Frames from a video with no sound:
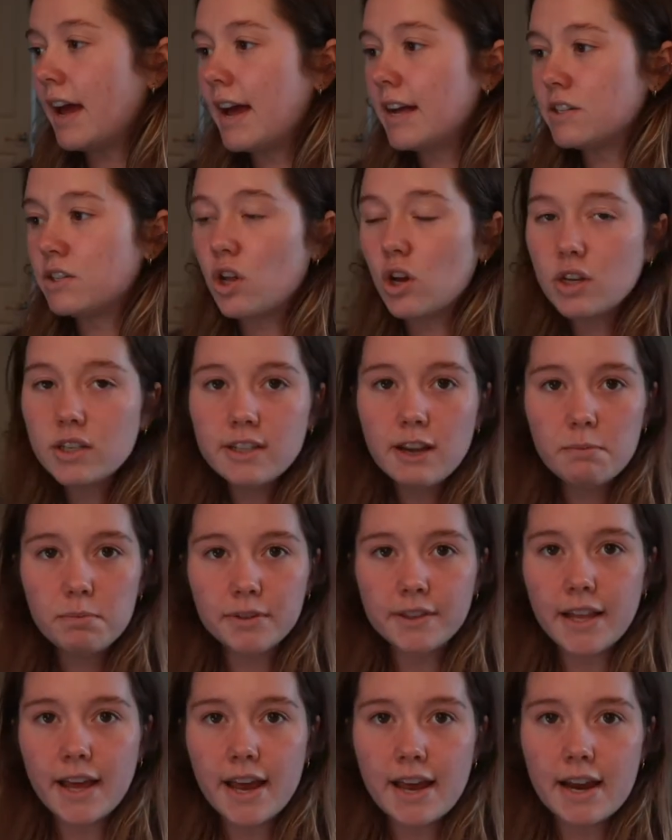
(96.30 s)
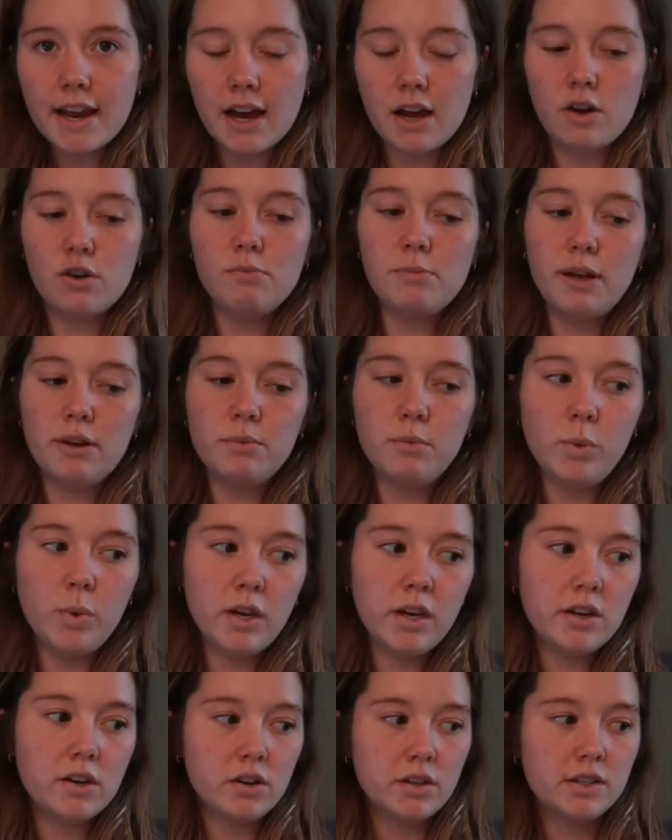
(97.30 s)
as long as I plan out my
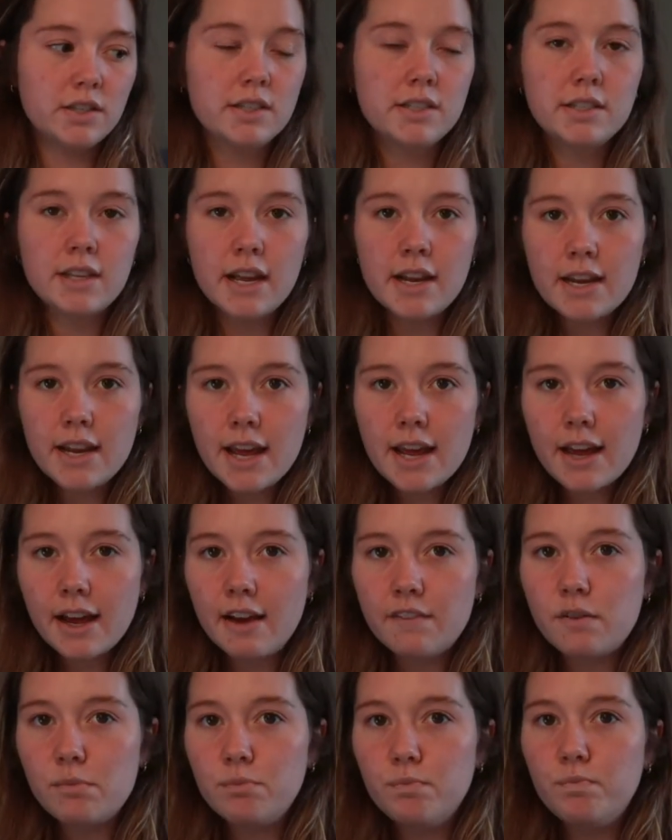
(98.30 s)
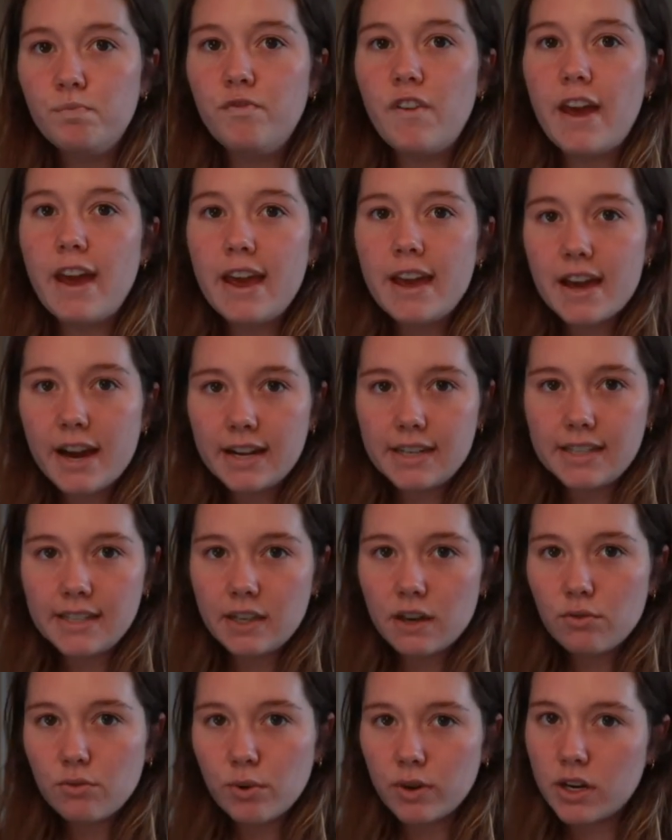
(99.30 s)
week on Sunday, I have a vague
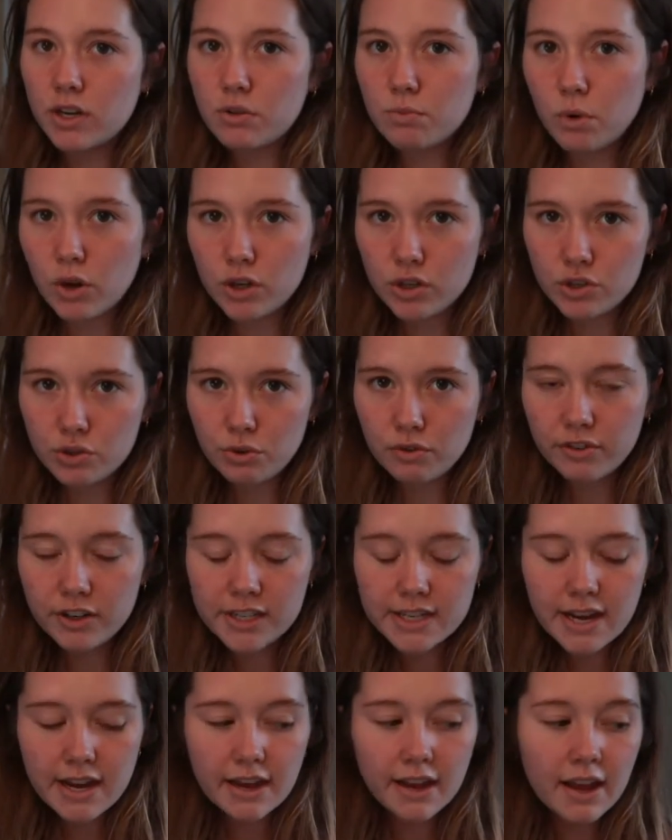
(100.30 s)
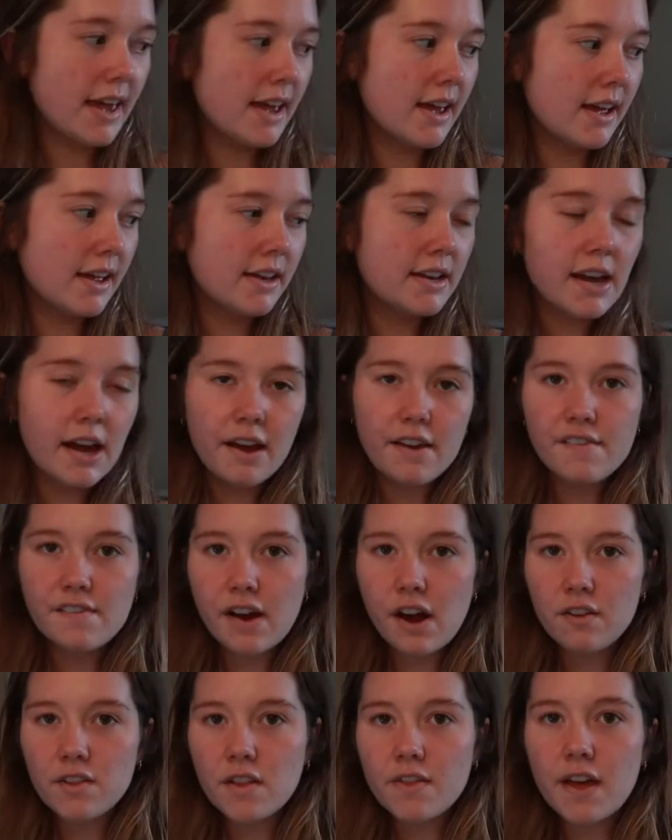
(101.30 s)
idea of what I want to do every day, and I
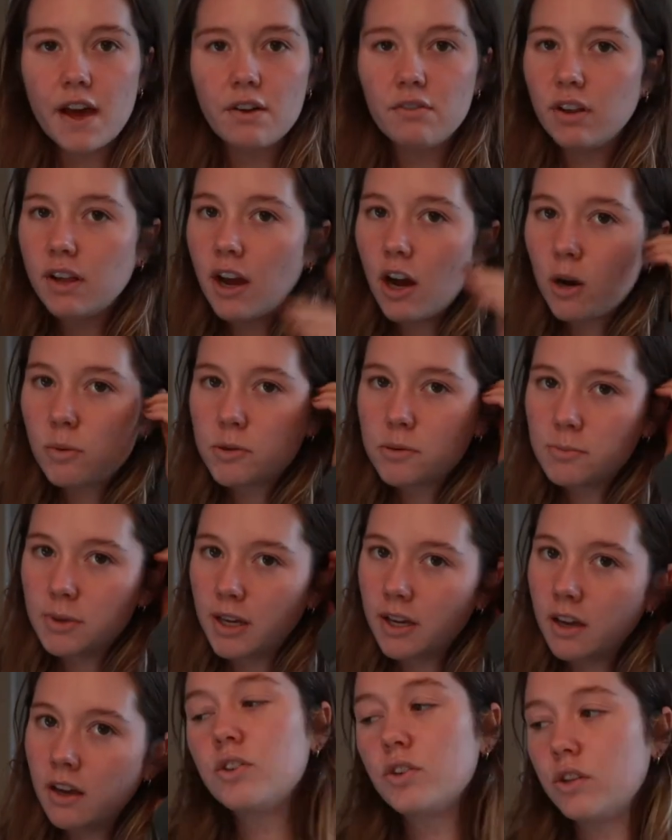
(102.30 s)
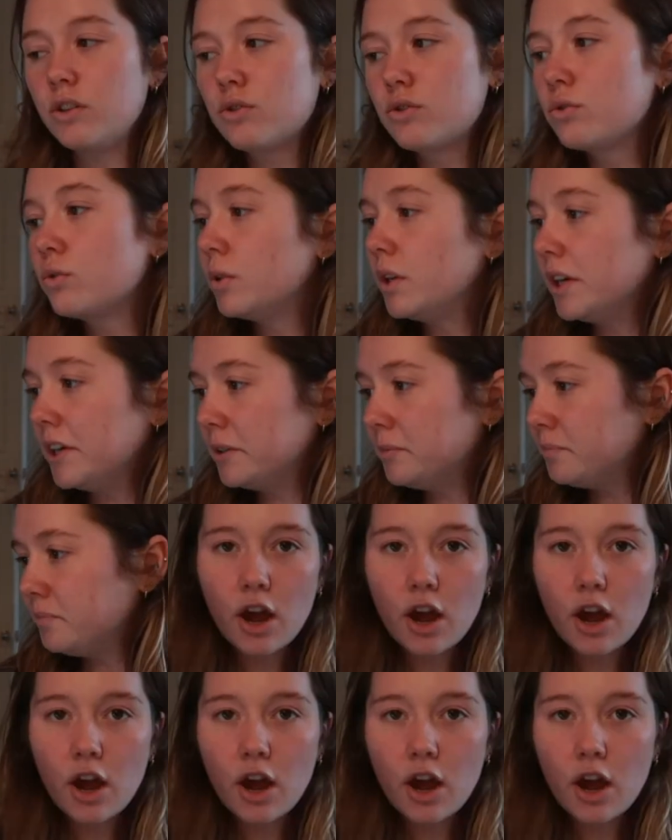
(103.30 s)
found that that really helped me during the school year.